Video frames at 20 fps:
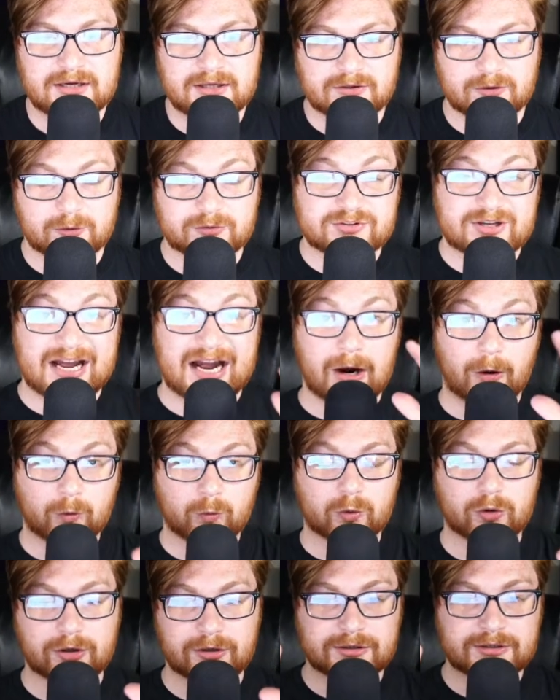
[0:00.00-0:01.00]
those
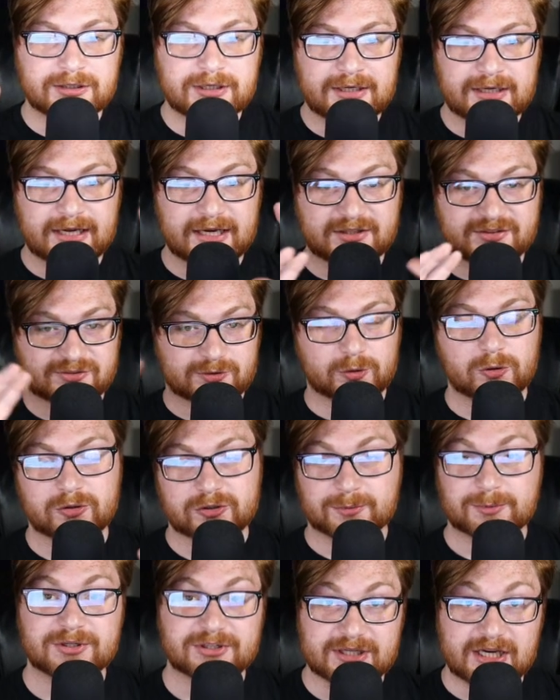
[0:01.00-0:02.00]
outward
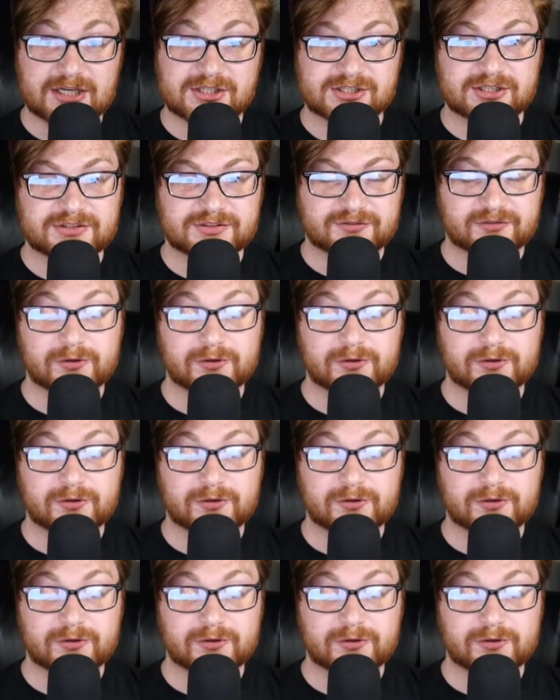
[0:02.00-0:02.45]
external communications,